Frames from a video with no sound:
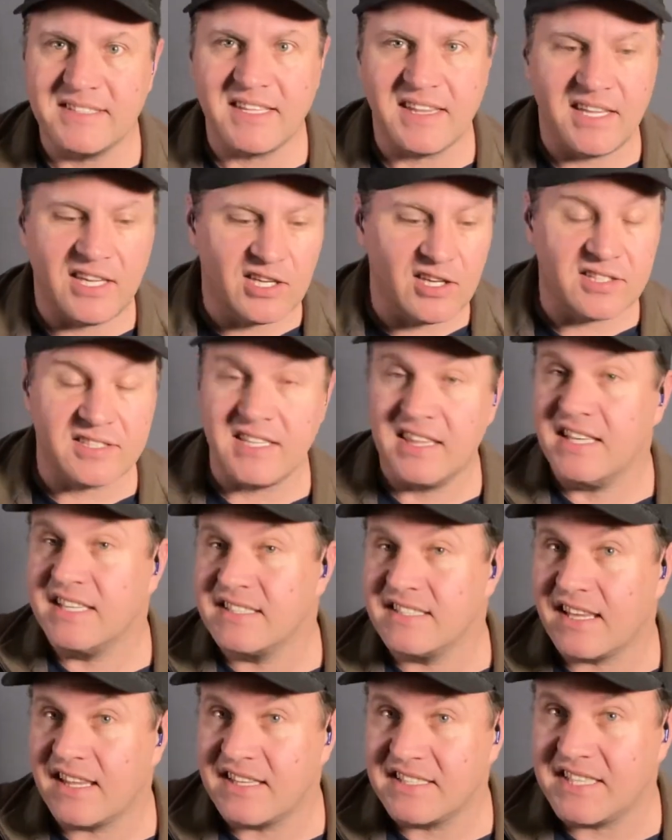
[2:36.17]
So there you go. So
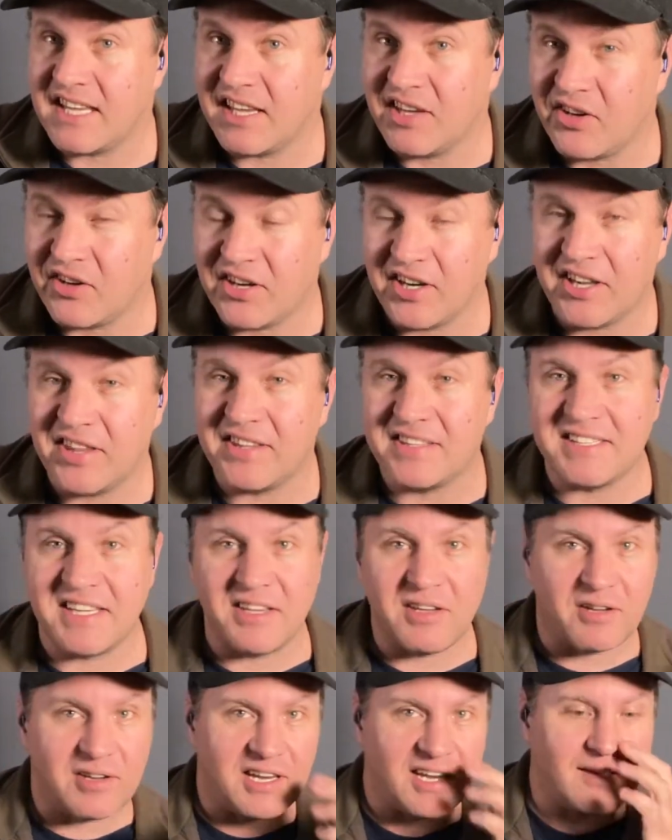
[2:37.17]
there's another take
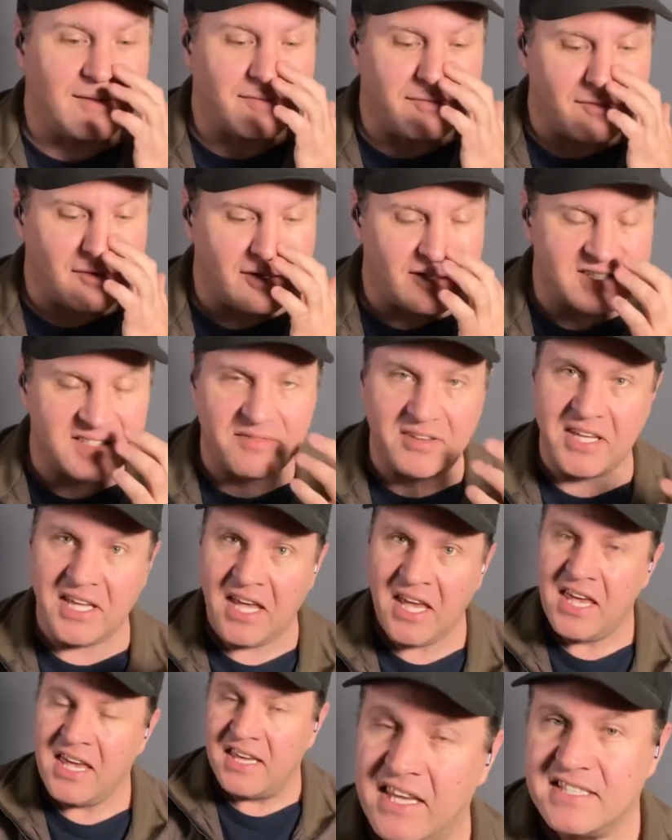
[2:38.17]
on Love Philosophy.
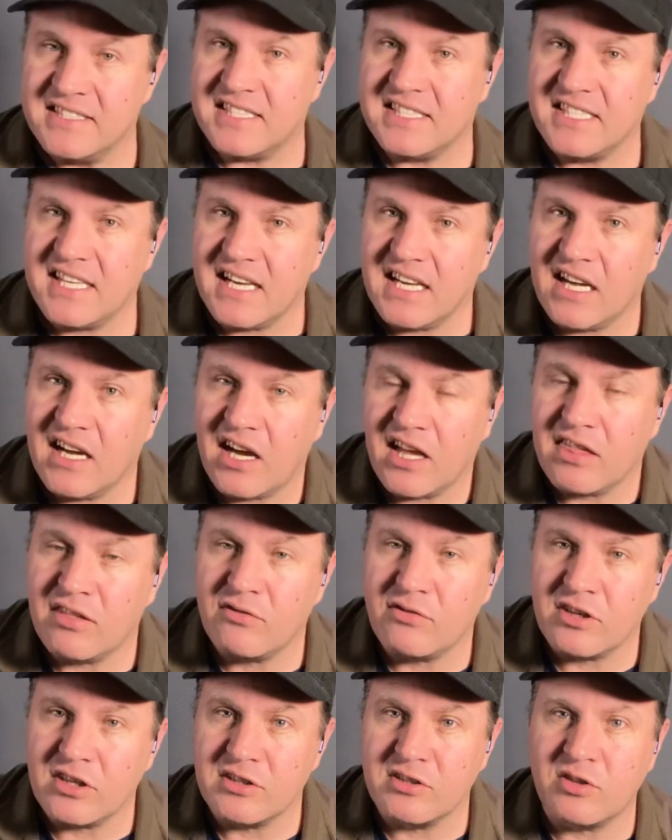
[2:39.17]
So today I
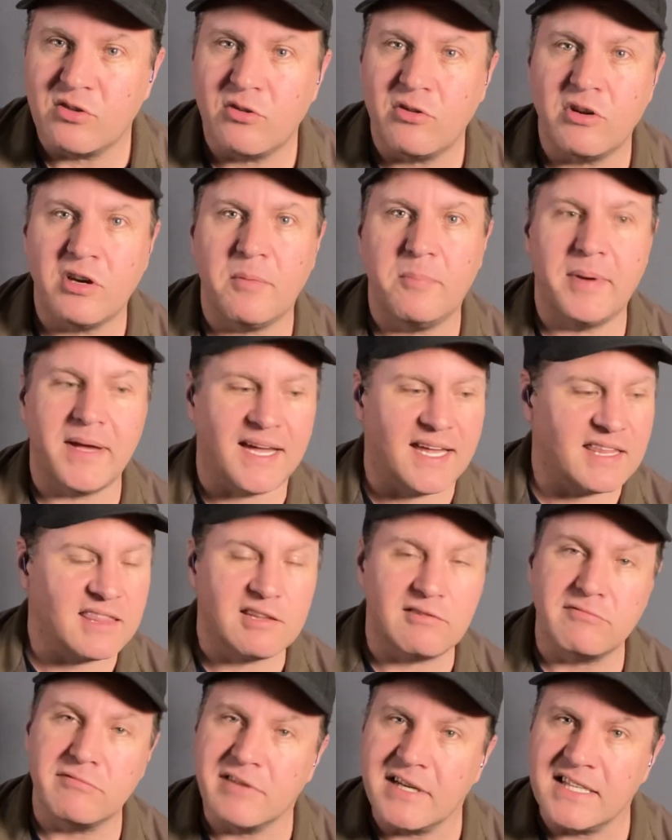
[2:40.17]
thought I'd talk about
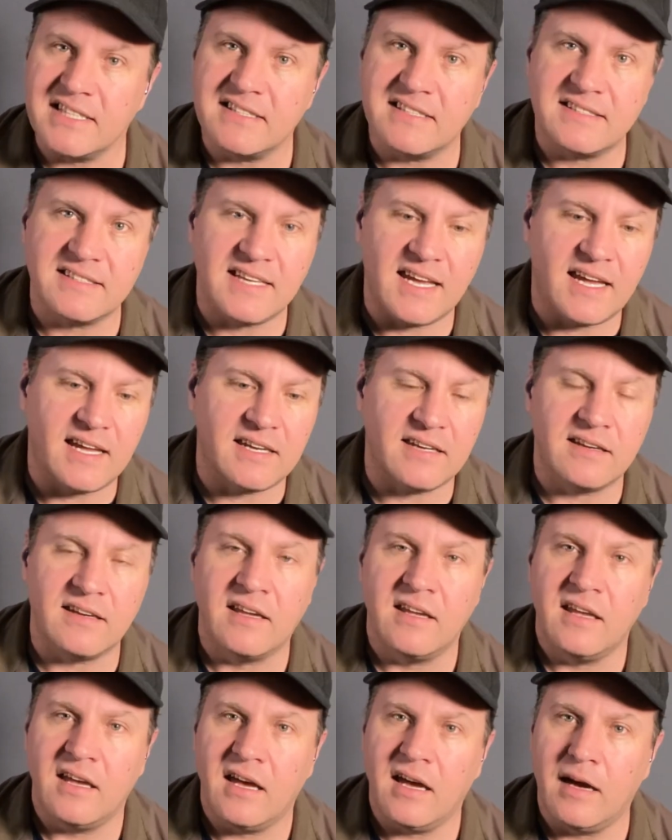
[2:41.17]
the redsound
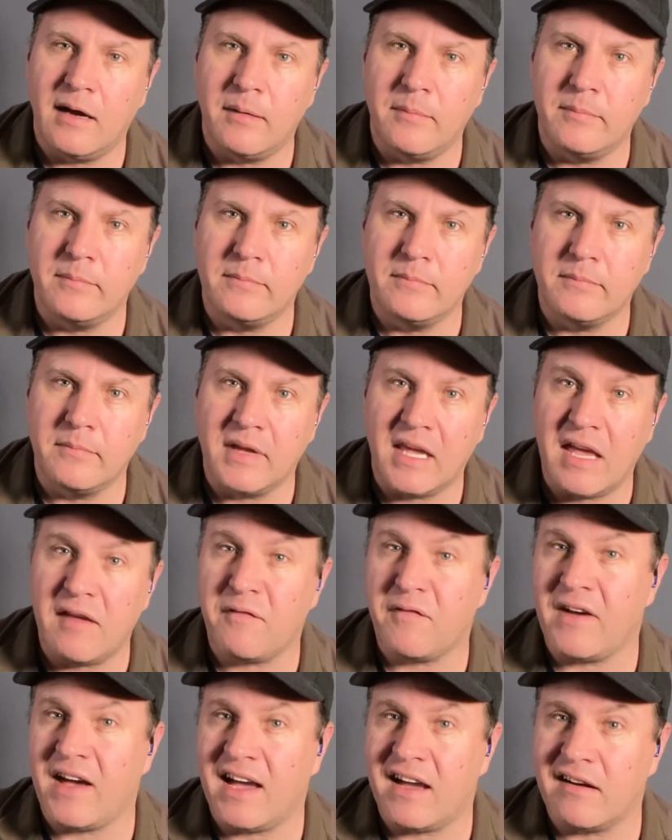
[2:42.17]

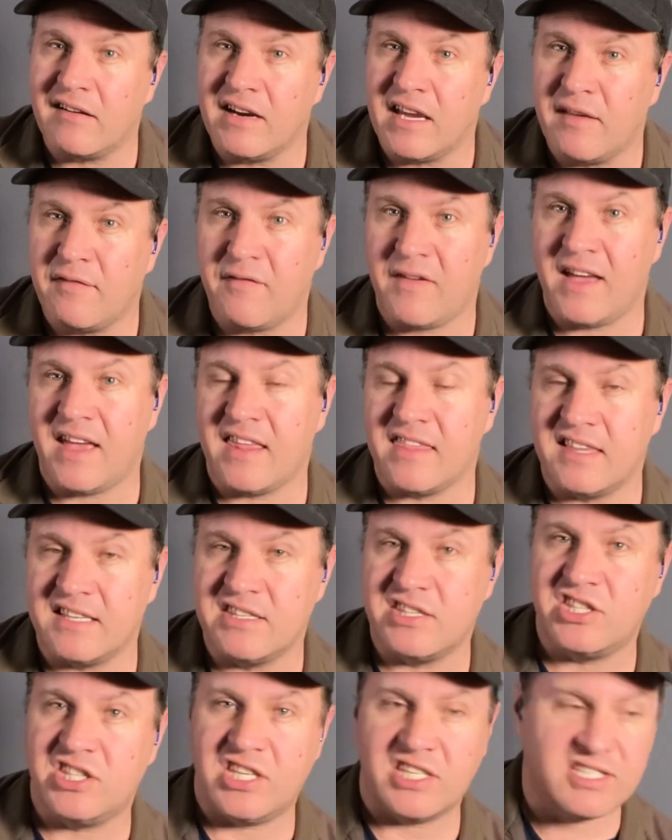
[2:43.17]
FRFR that's
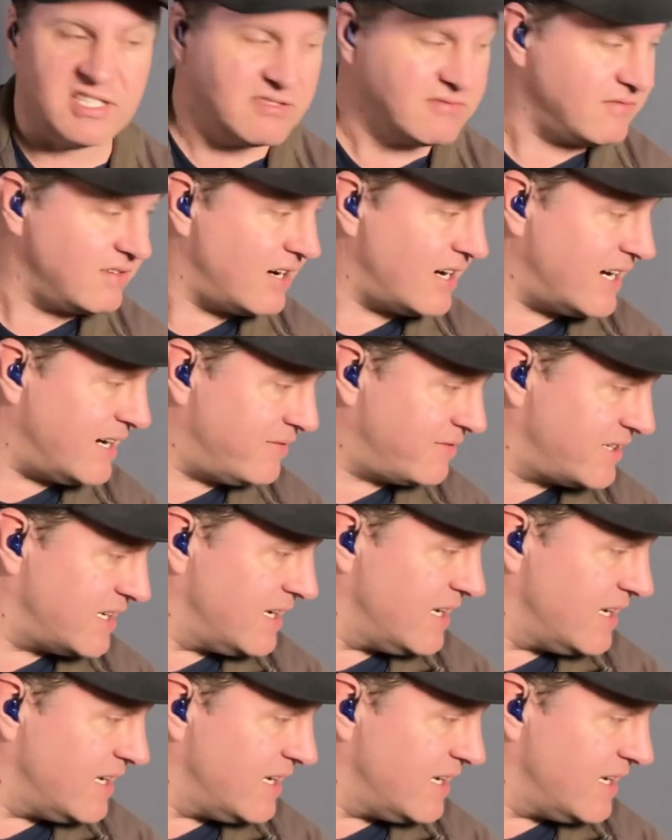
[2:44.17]
just arrived.